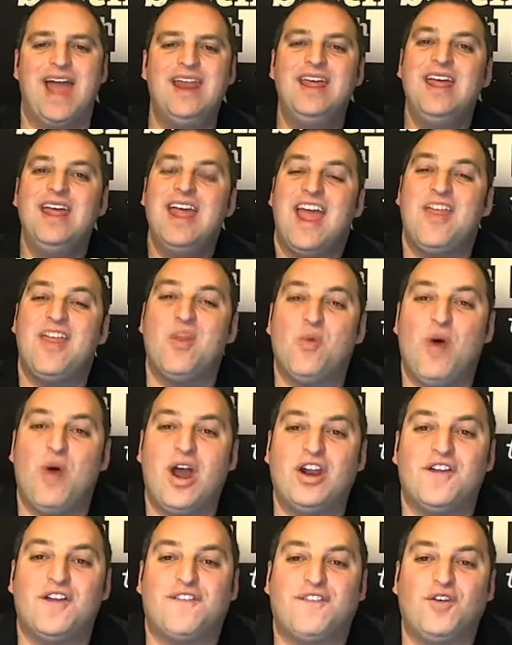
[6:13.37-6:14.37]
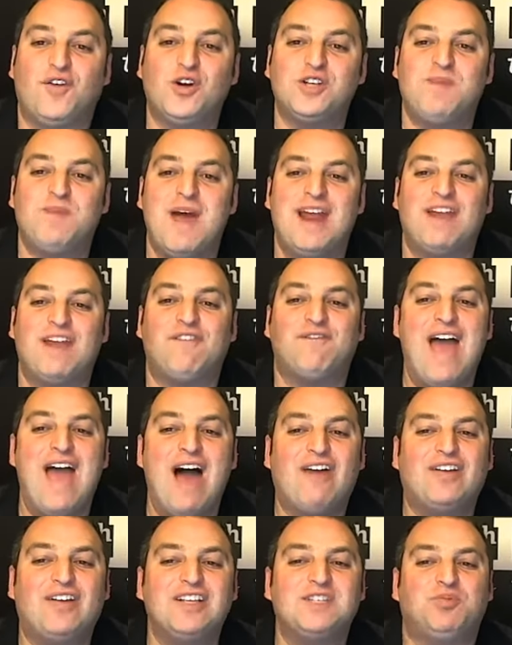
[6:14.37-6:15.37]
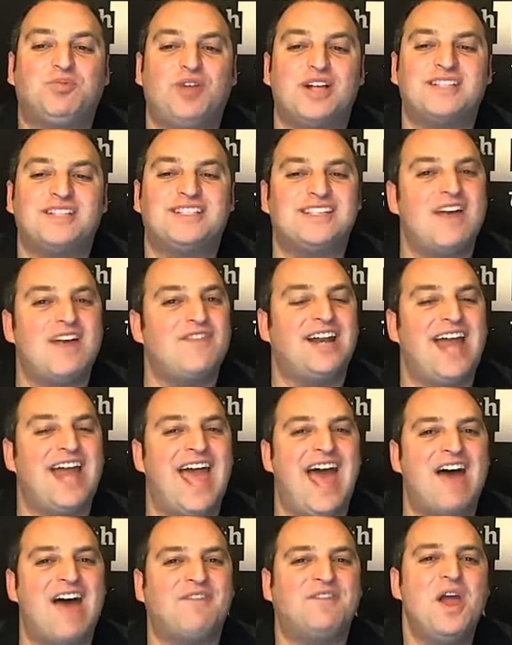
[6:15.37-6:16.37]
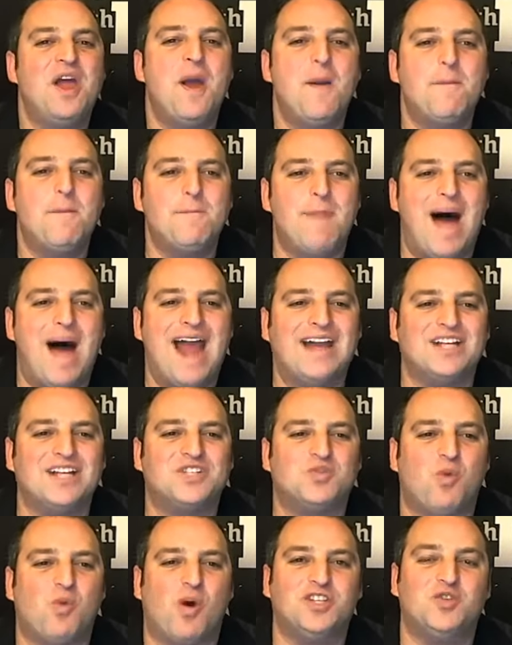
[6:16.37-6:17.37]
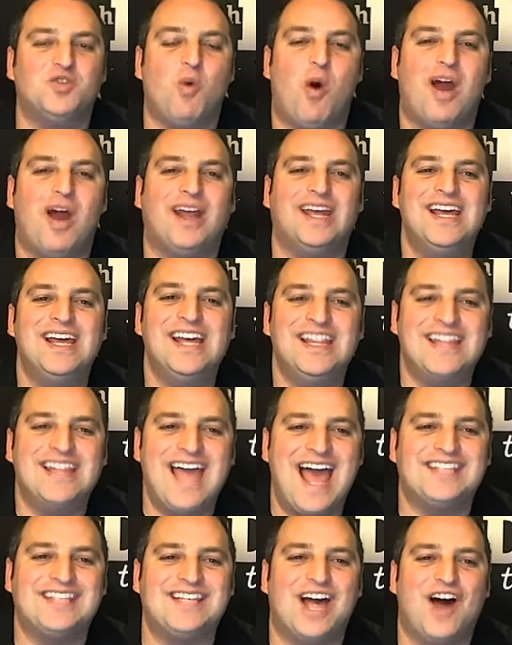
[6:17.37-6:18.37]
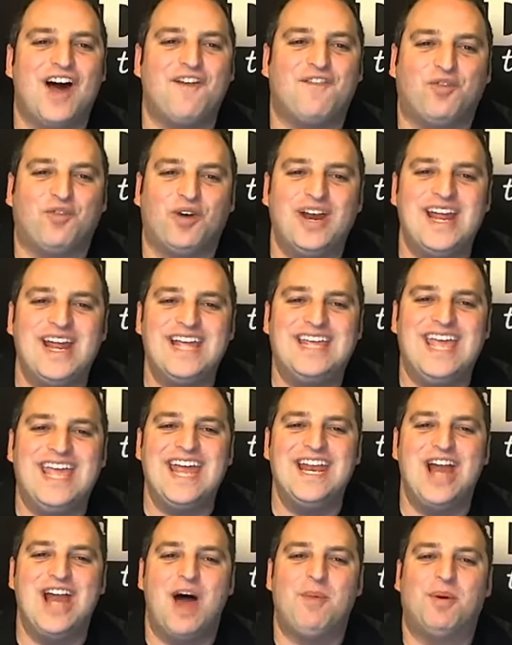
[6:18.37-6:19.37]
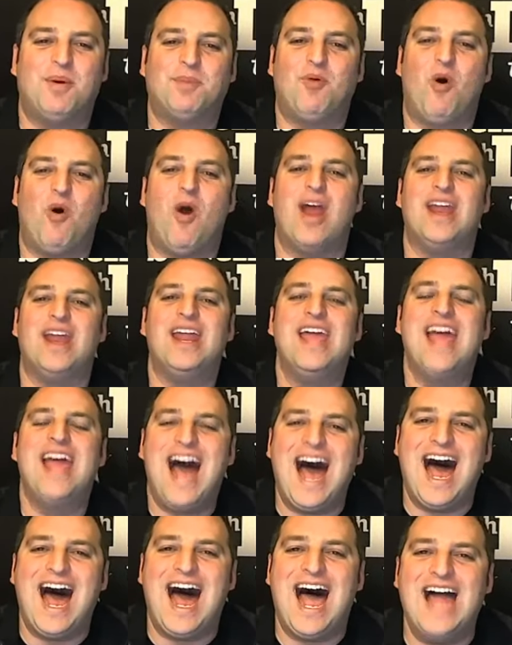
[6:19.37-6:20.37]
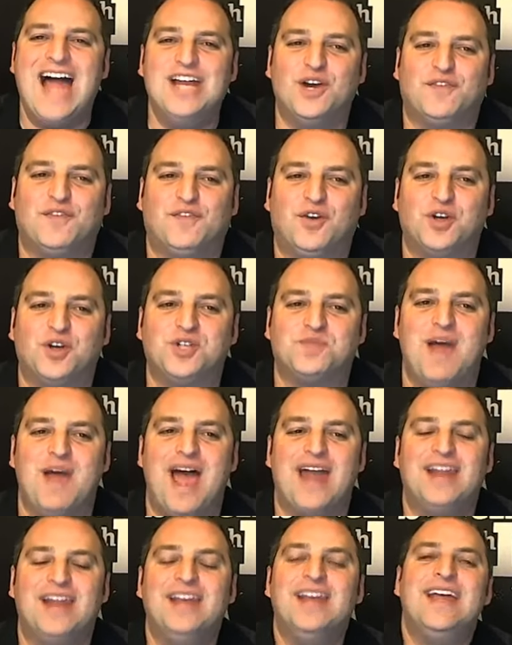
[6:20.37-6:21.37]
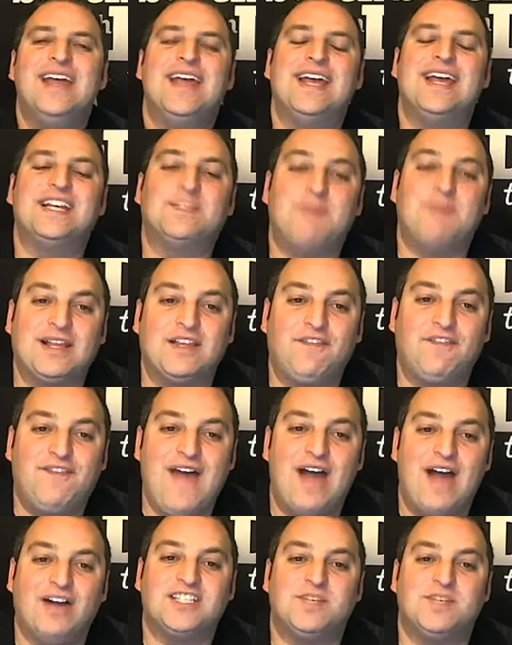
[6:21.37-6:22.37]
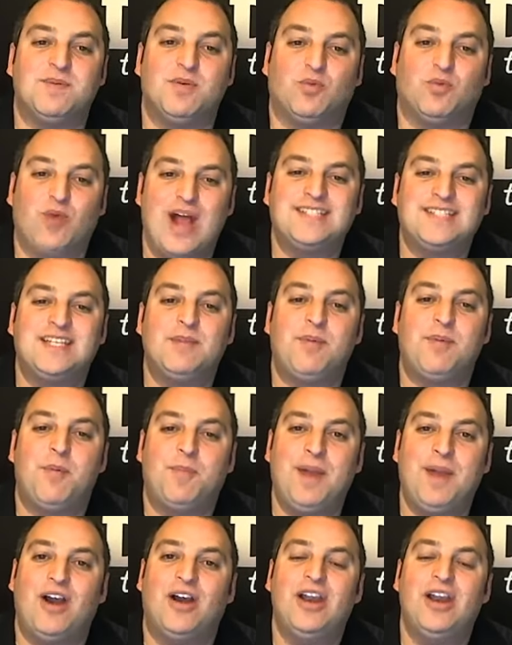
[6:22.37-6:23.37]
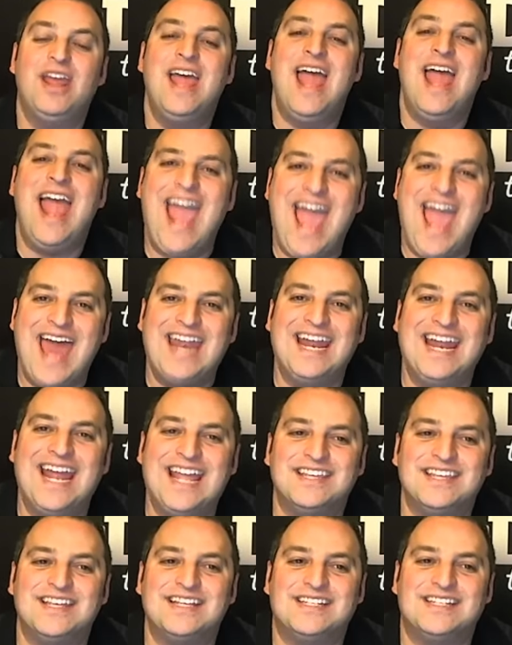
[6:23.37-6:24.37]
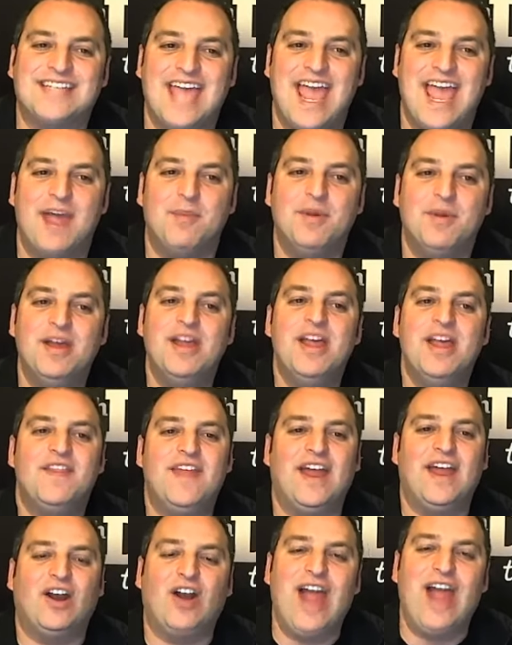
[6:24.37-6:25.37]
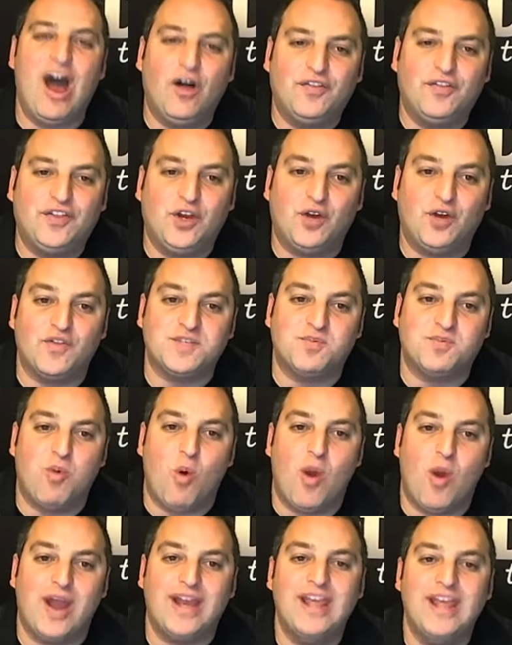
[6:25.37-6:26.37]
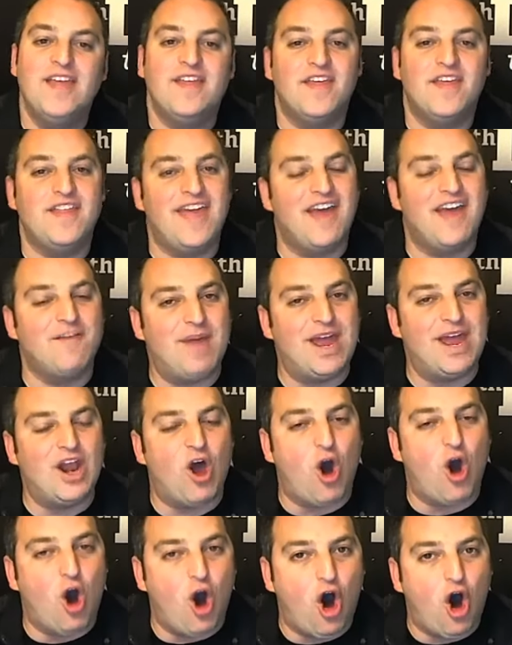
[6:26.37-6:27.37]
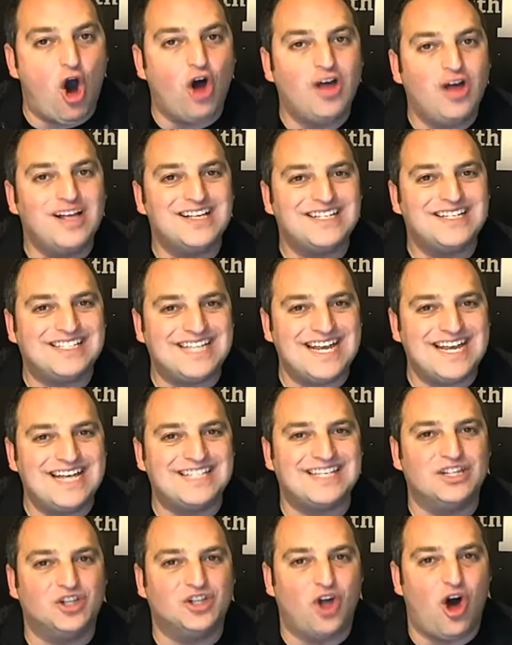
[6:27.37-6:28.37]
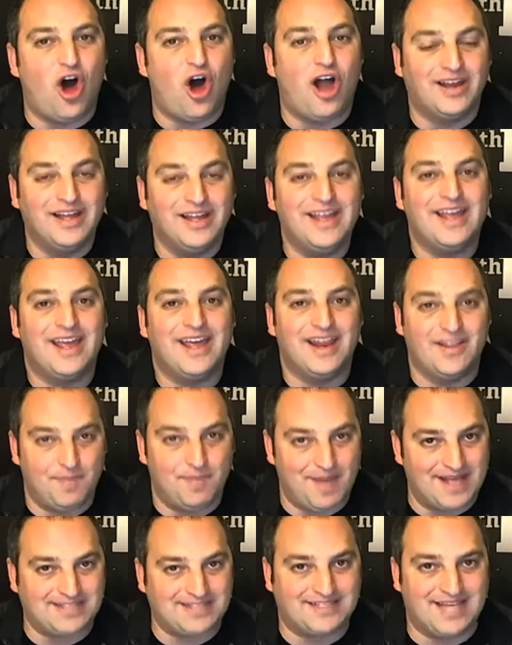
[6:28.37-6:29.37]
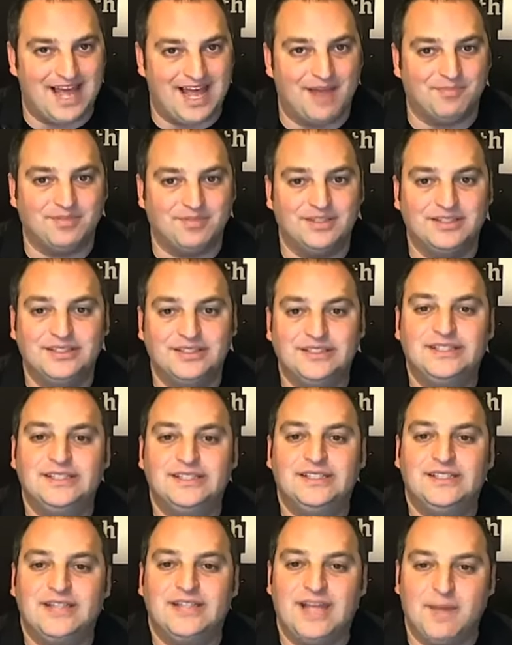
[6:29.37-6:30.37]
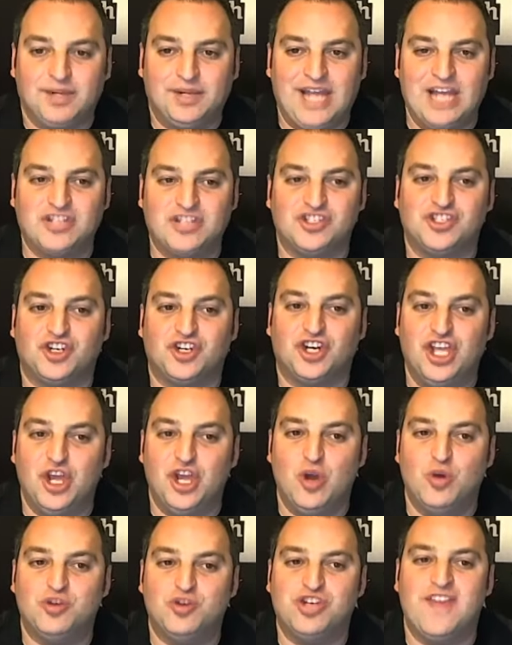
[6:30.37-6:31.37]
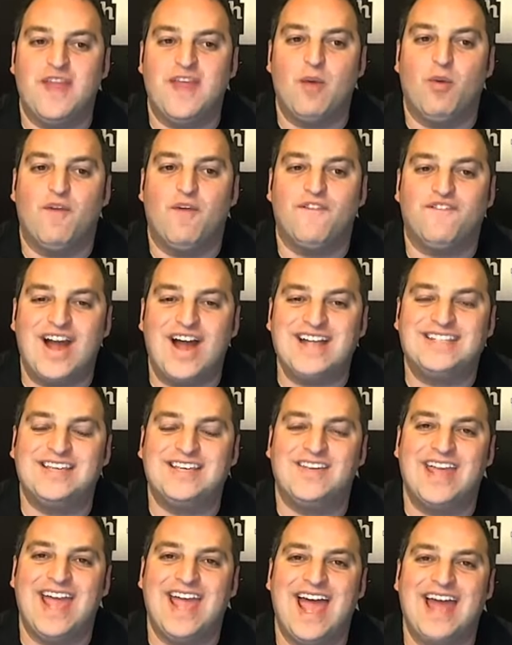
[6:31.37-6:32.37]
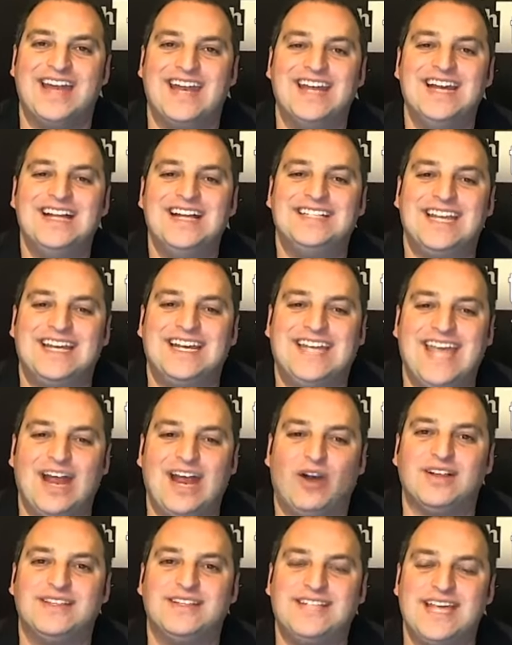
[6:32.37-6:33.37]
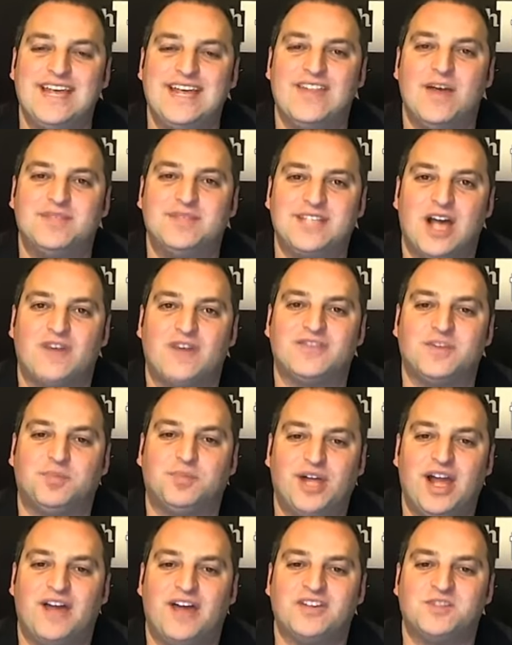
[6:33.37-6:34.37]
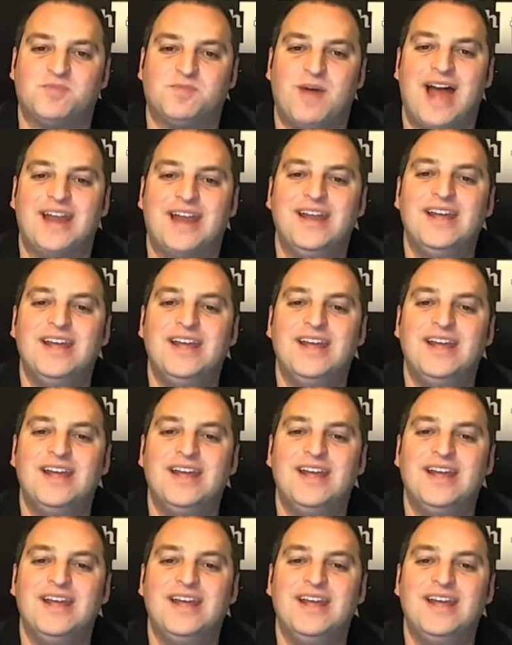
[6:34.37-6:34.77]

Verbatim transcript: And they want on your first bet at Falcons plus seven and a half, minus 120. That's a free key number point on your first bet. Expect the Falcons to be rested, prepared heading into this game. They are healthier at this point than they have been all season long and at the best time. The implications are huge, and they will fight till the end to guarantee themselves a playoff spot.